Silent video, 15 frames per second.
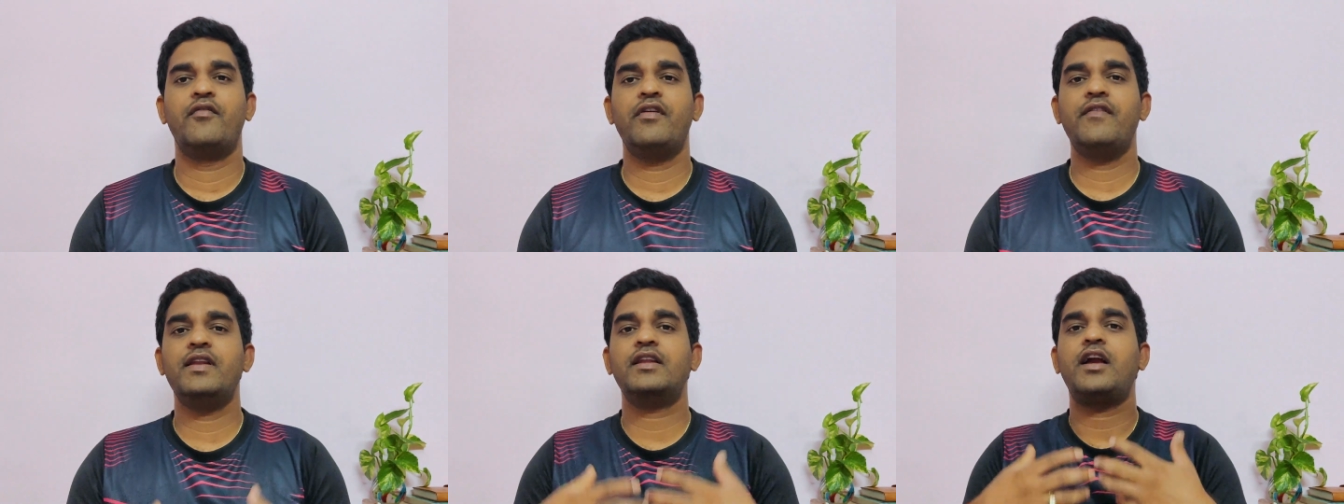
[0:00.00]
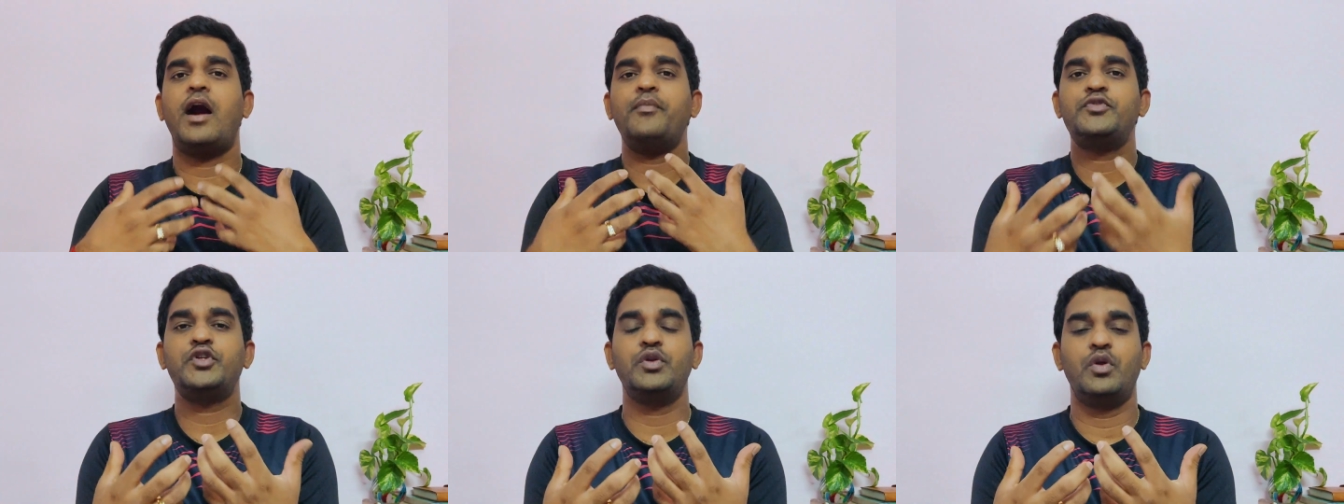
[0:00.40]
we will
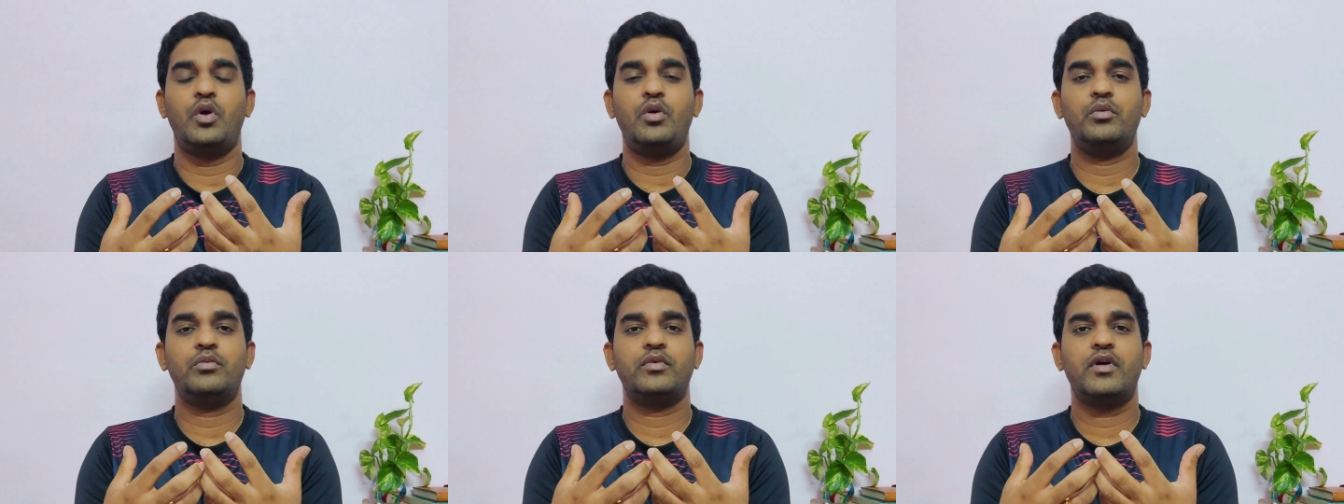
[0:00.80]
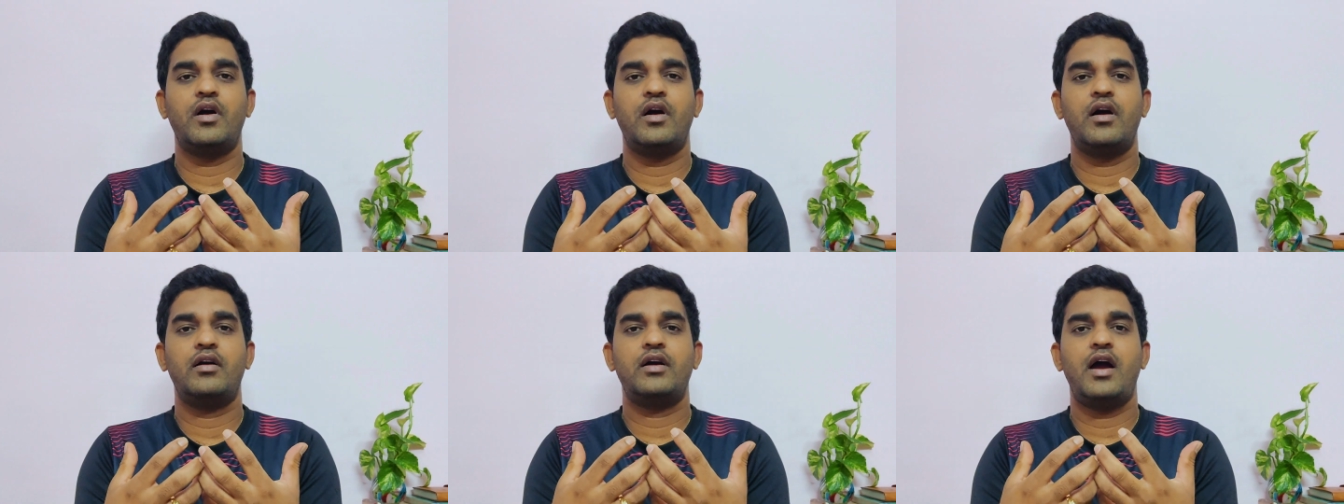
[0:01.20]
come to know
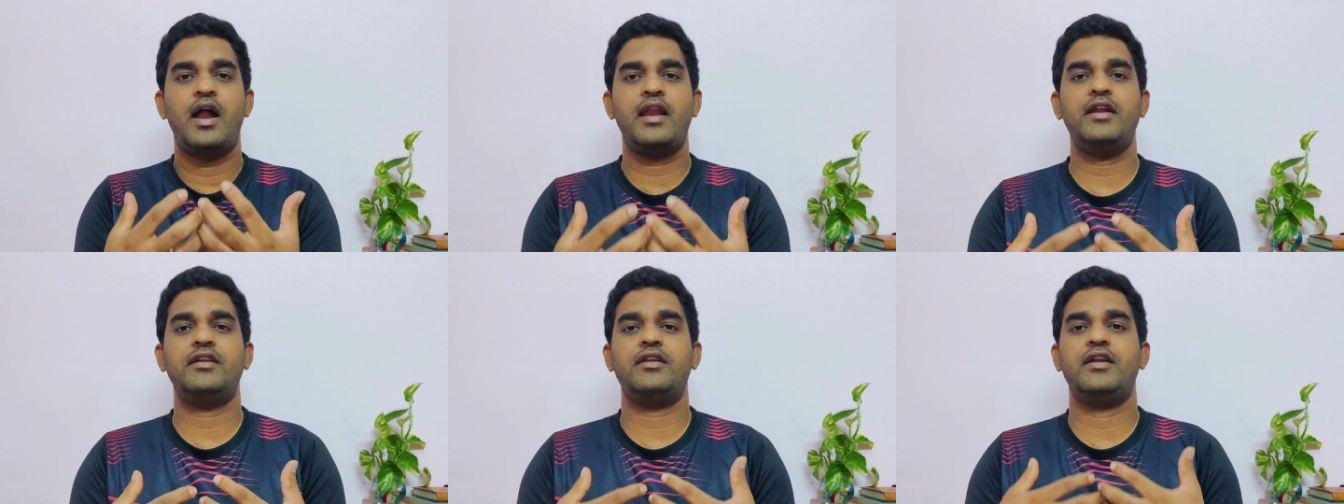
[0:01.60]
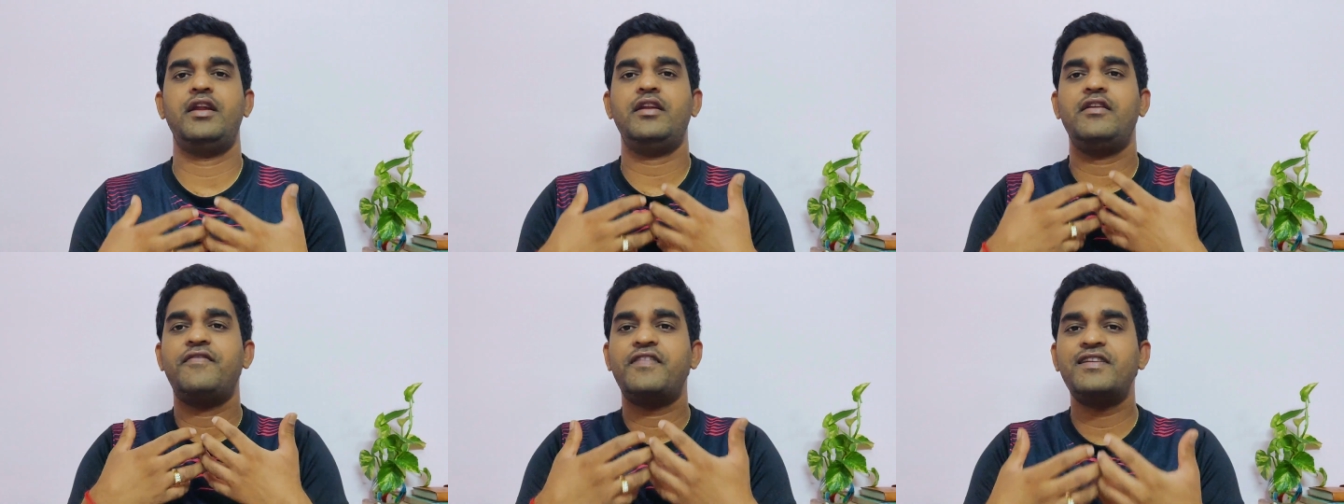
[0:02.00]

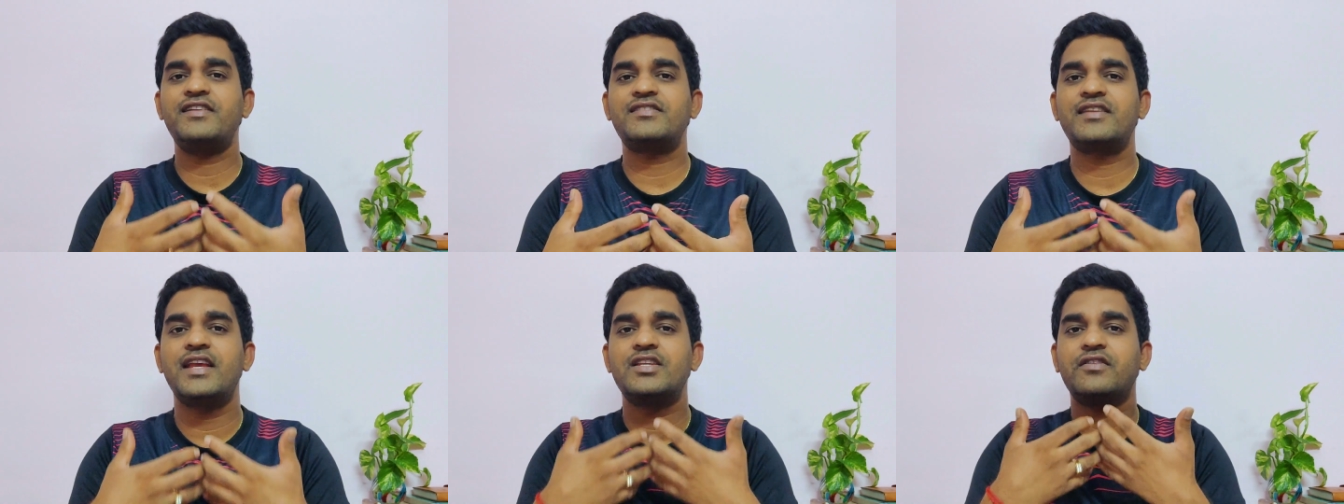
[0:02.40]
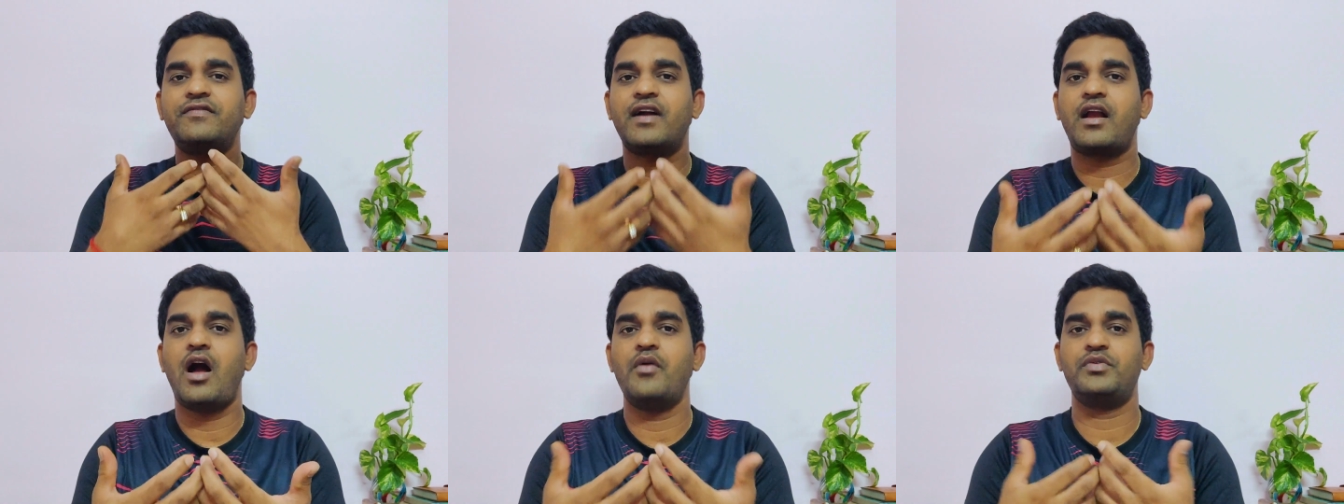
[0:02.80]
in a different stage
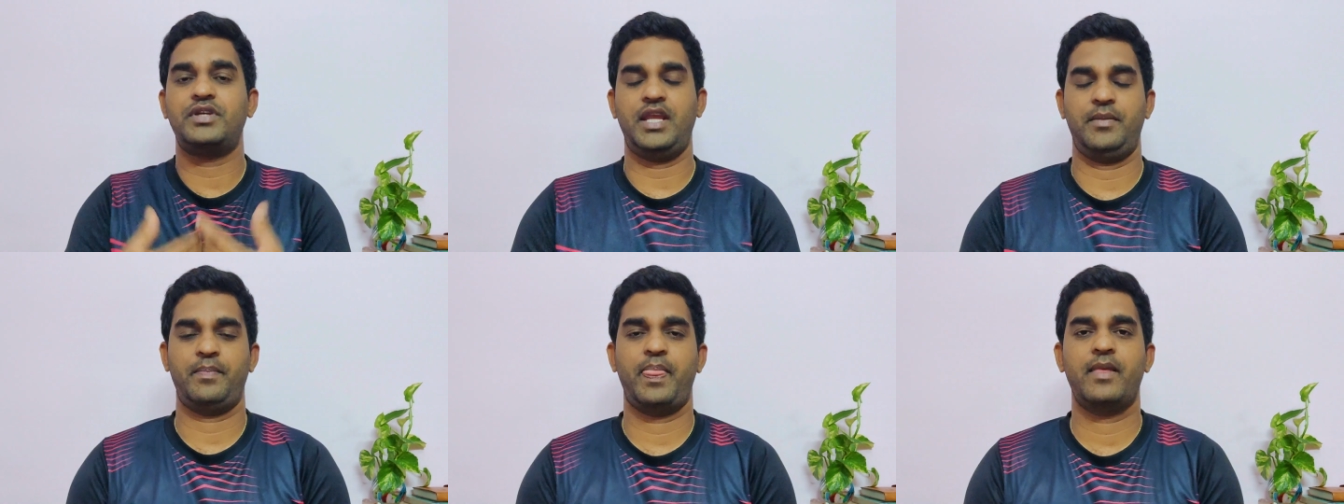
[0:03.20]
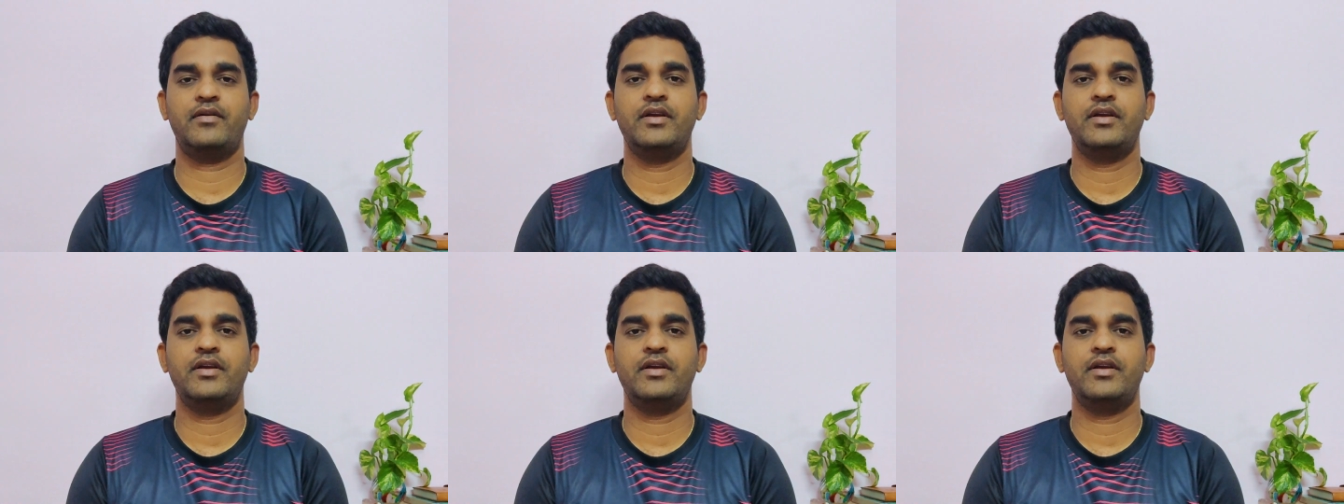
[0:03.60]
of accounting.